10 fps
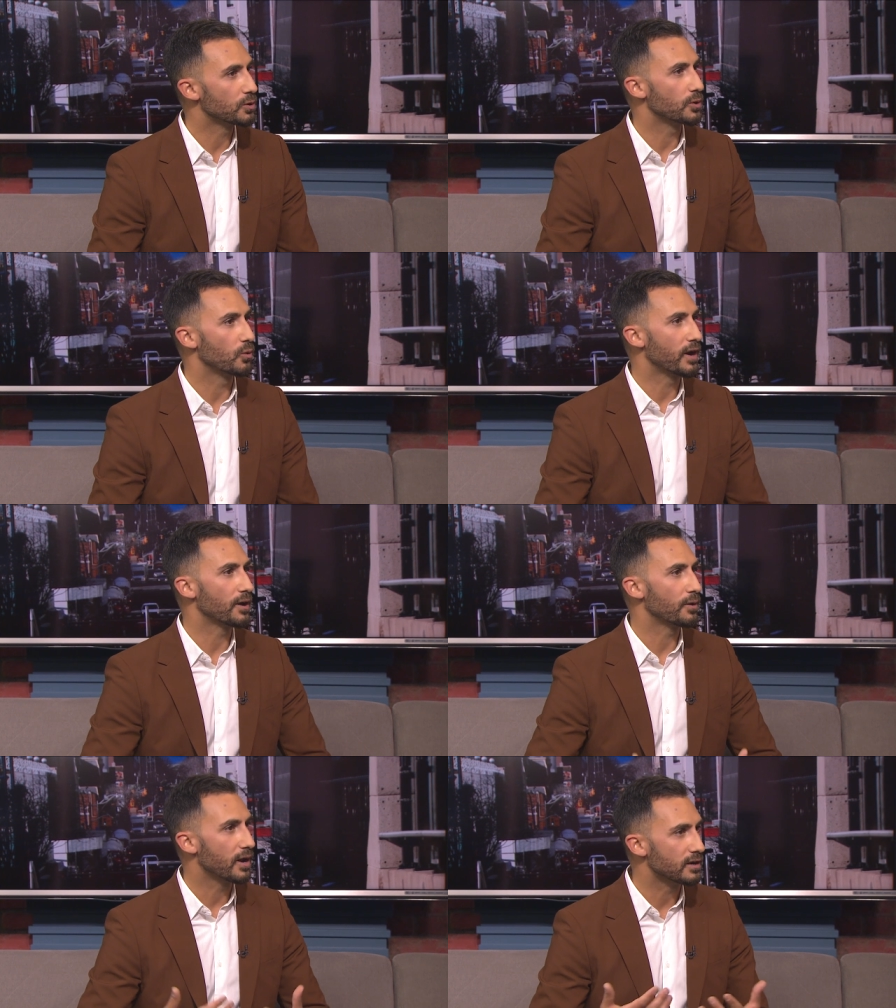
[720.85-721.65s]
they're
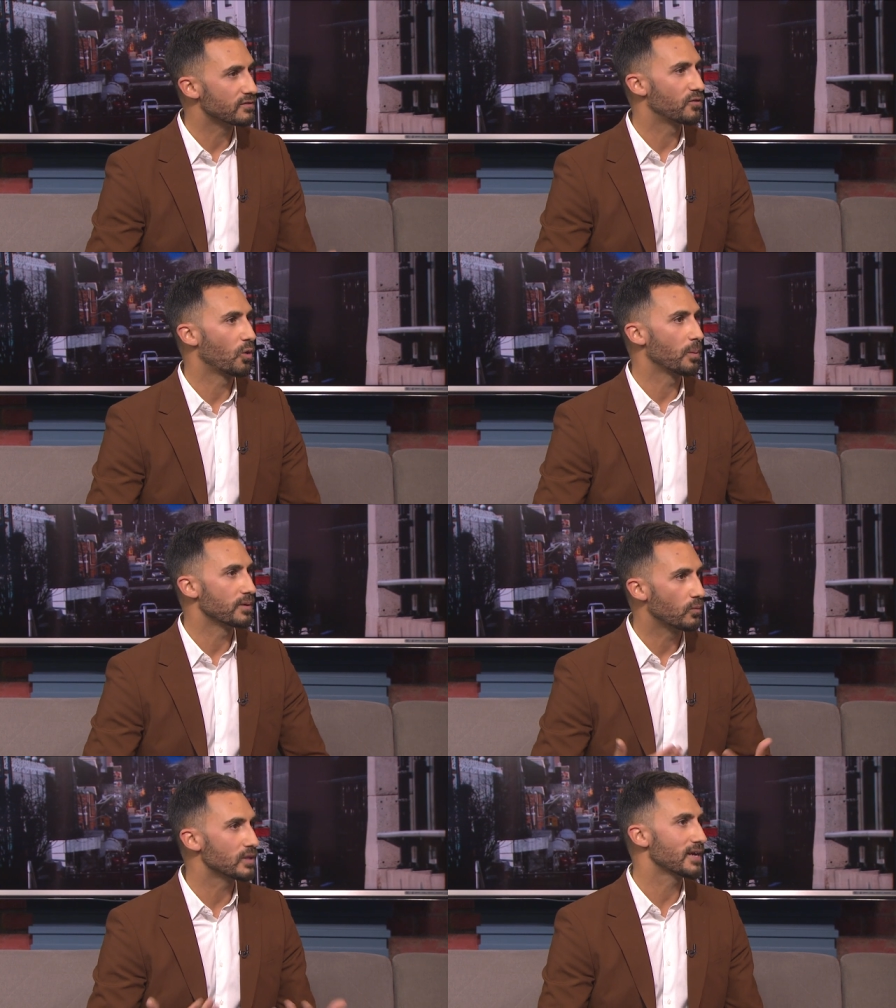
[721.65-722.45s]
aware and informed
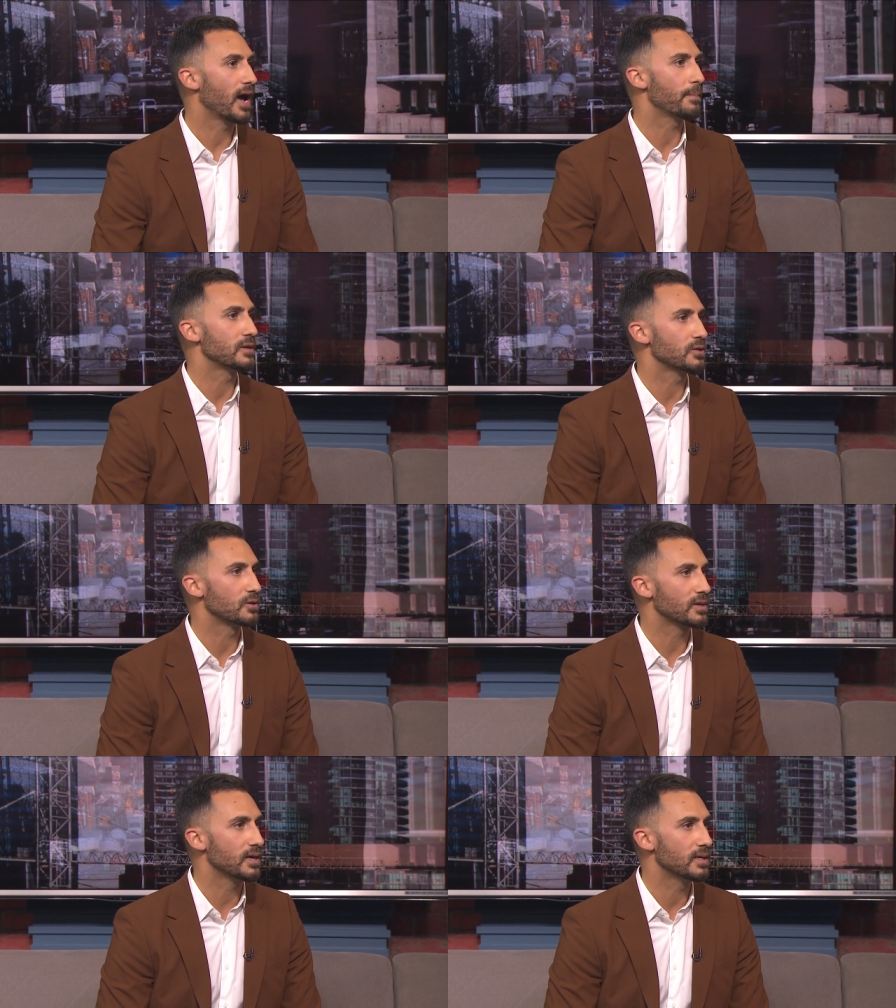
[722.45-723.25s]
of what's happening to
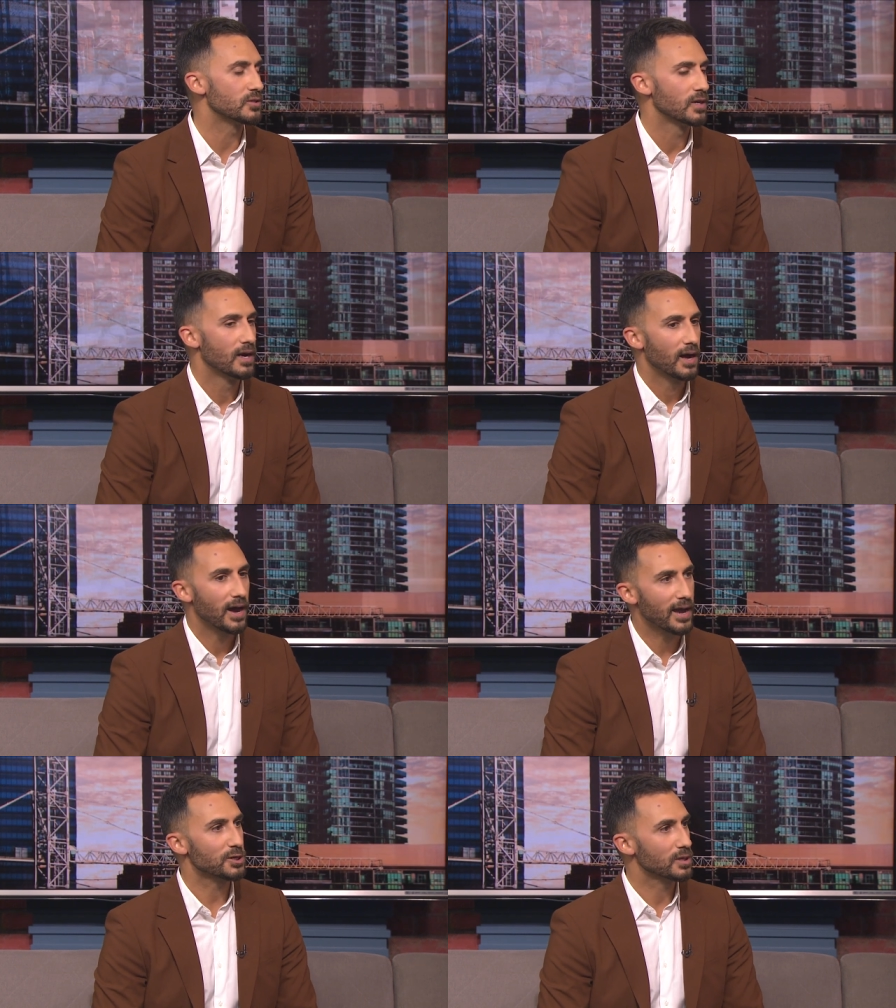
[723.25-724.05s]
their kids,
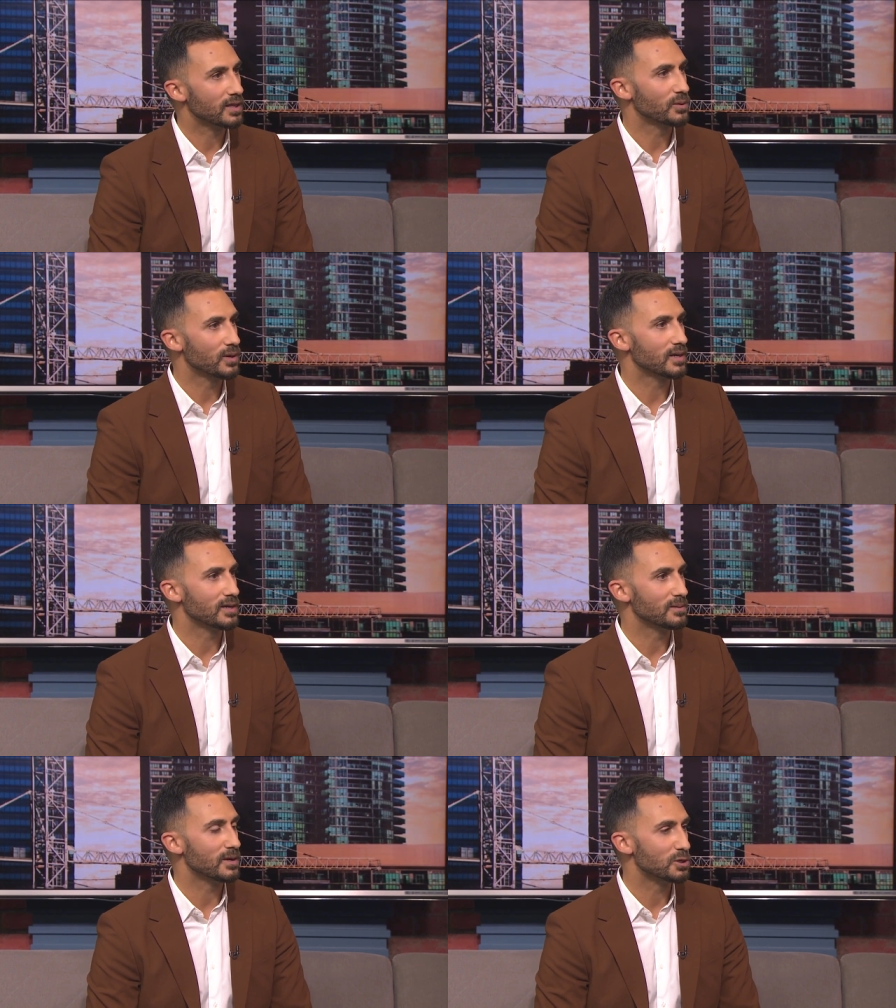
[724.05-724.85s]
I actually think we
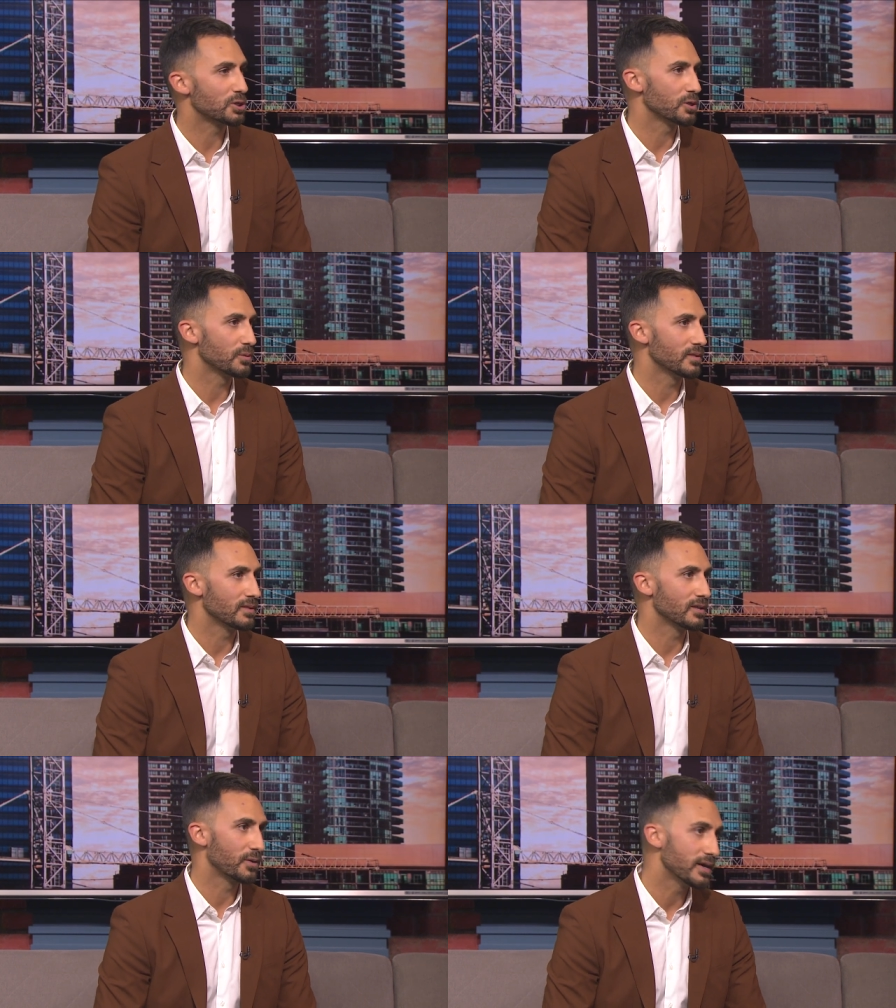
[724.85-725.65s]
could ensure
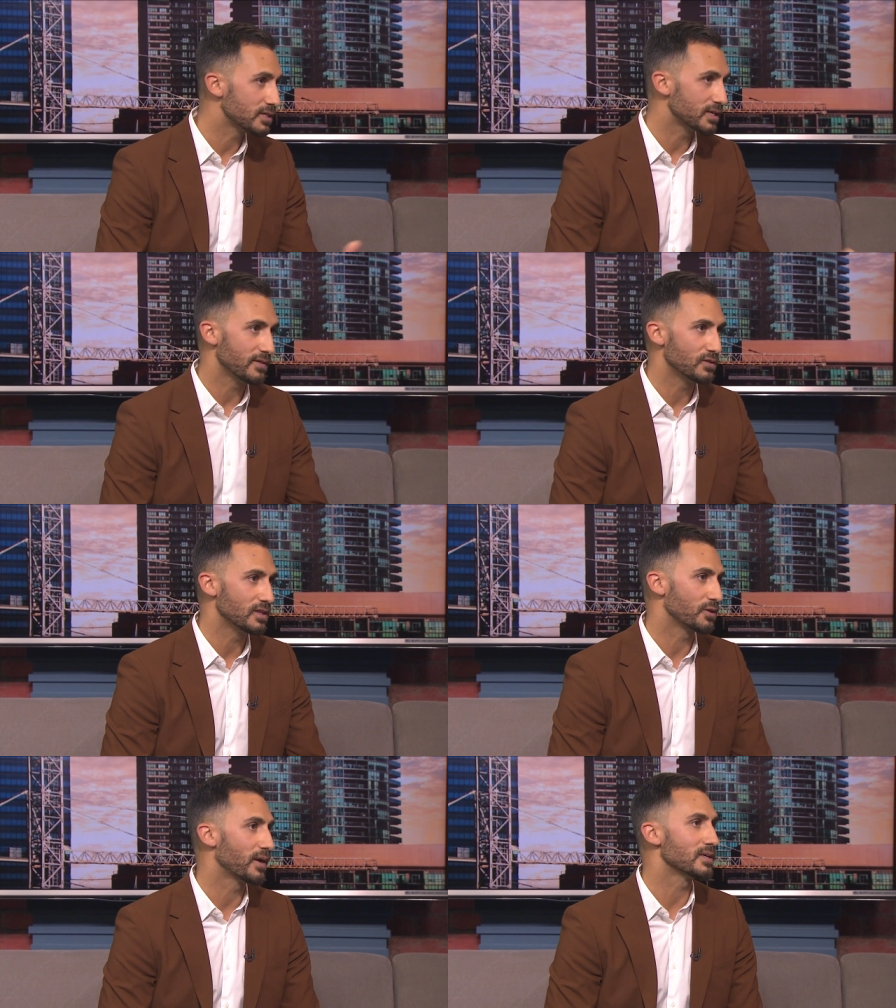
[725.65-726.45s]
the greatest safety and
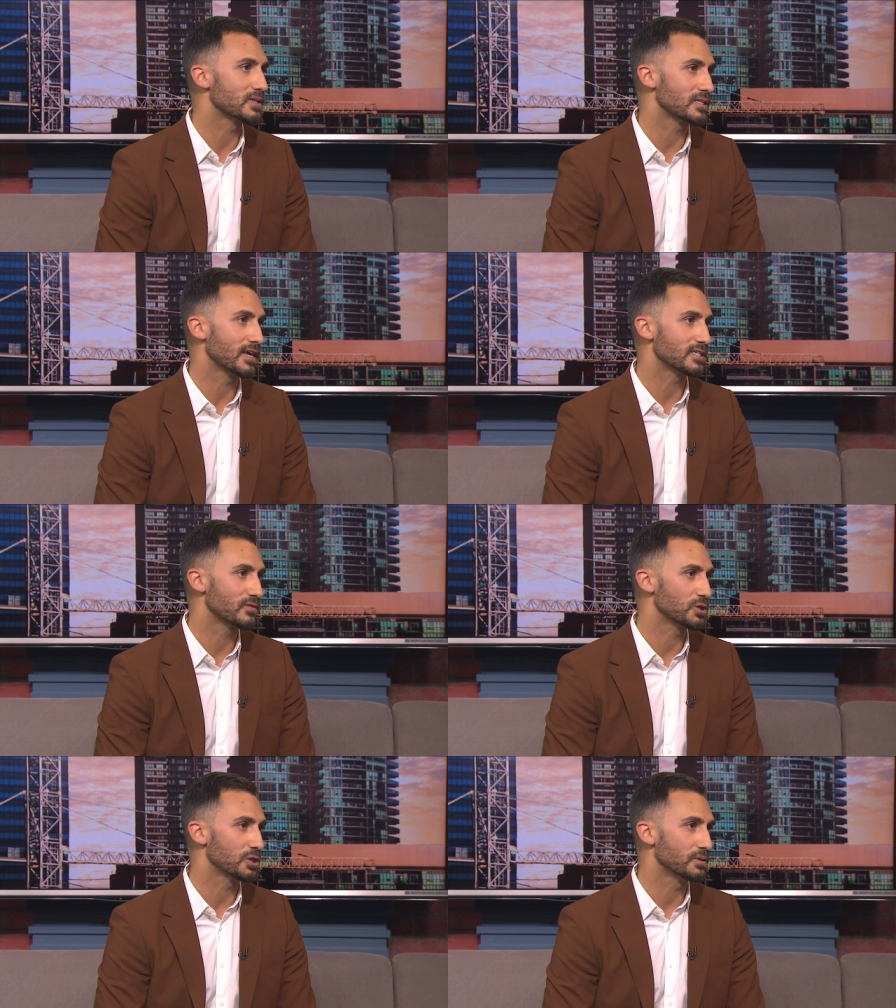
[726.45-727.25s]
the greatest success
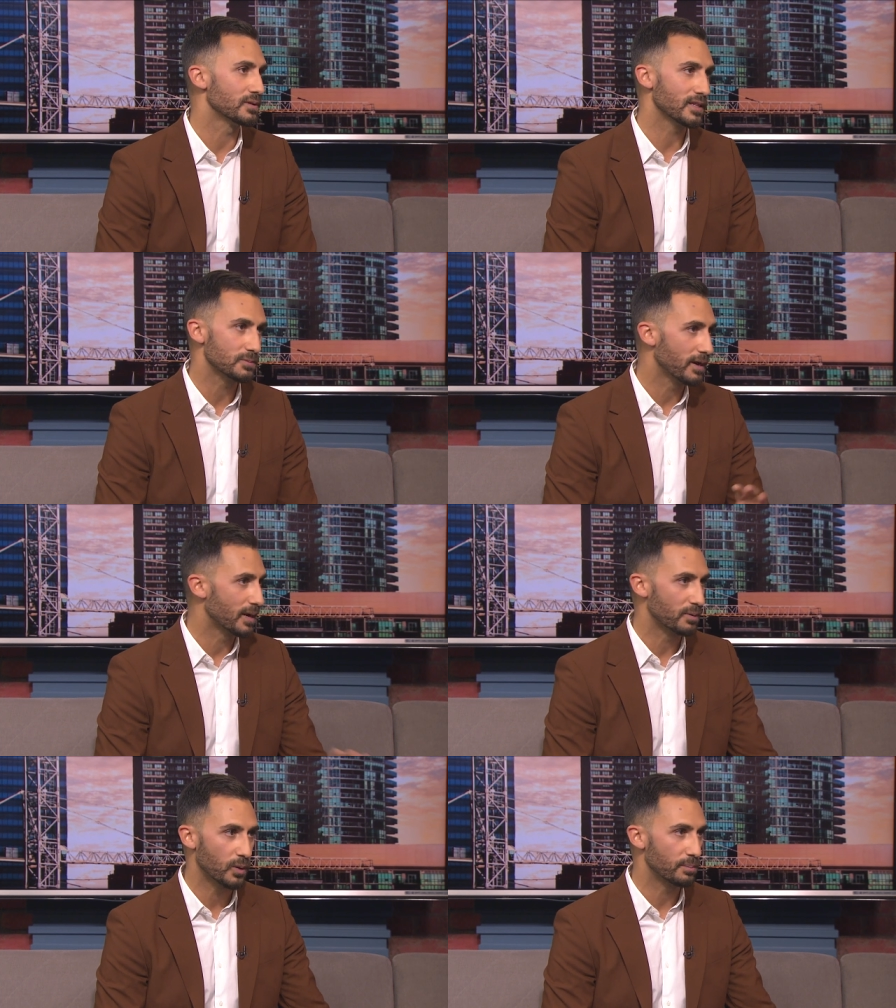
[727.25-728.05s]
for children. That's my
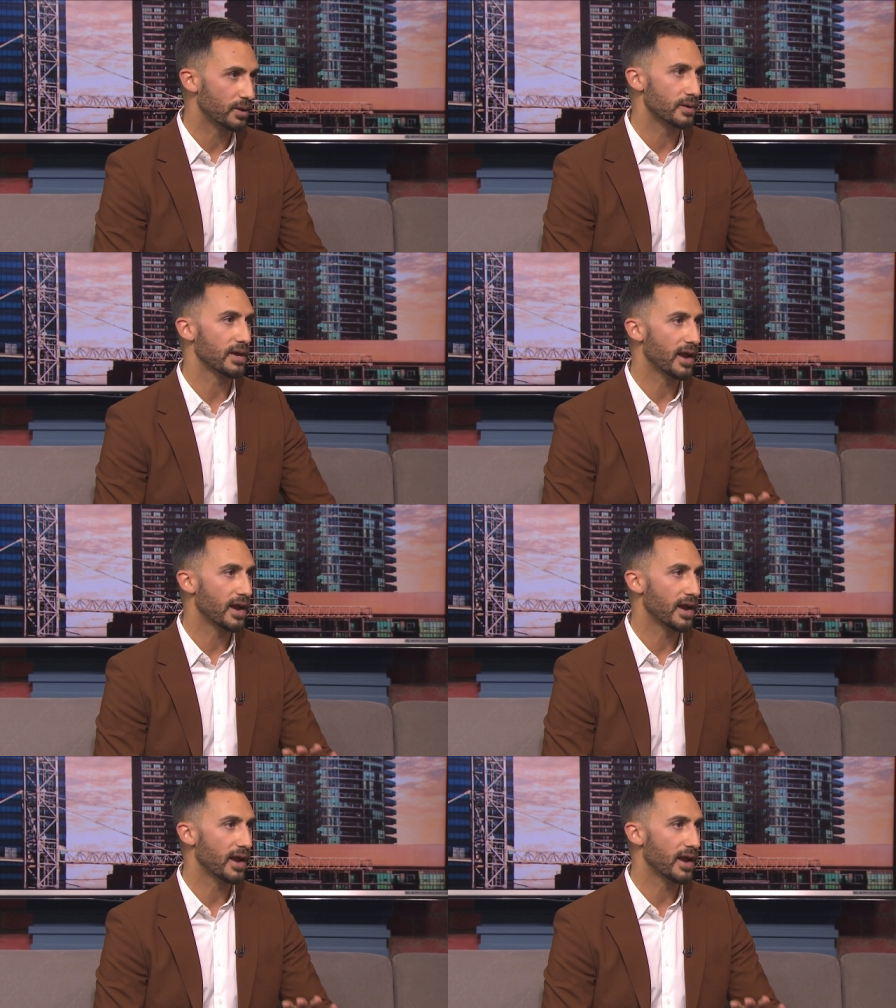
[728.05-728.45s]
number one priority.